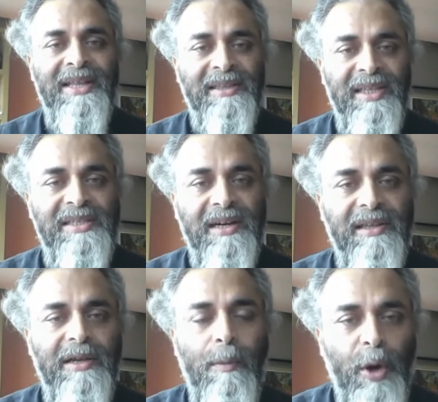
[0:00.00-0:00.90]
these are
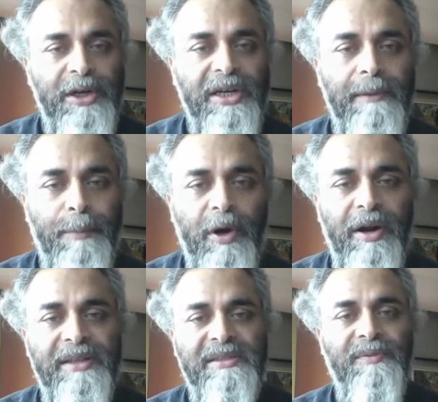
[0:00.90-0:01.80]
the commodity
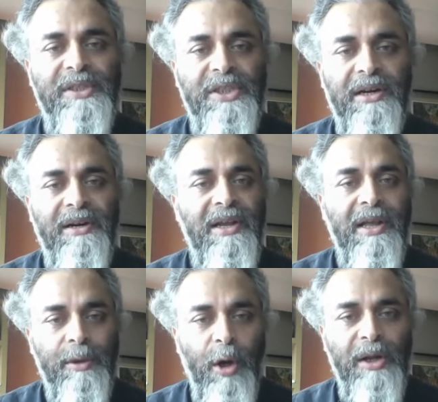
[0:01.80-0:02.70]
products which are
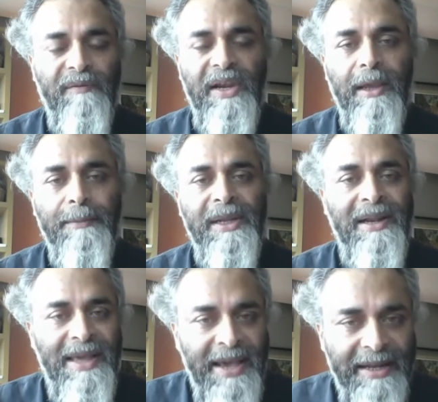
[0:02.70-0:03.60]
not
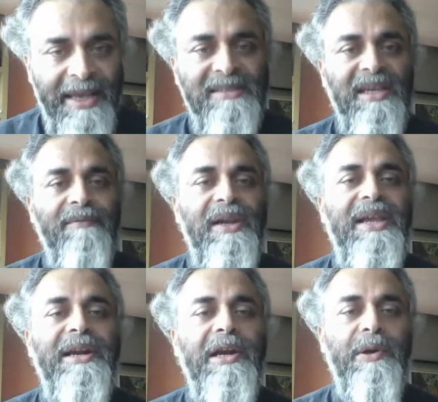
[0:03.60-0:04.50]
available, and hence I will
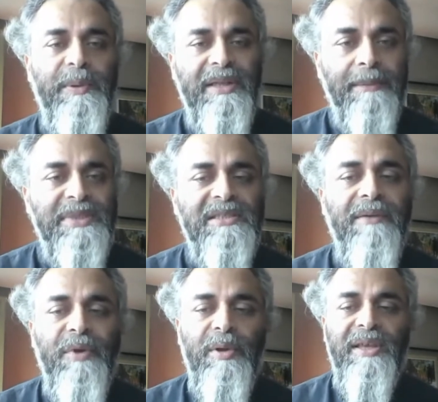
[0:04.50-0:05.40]
get into it. I'm just
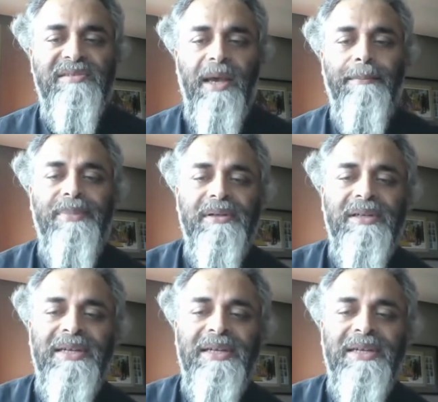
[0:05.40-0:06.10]
giving you an example.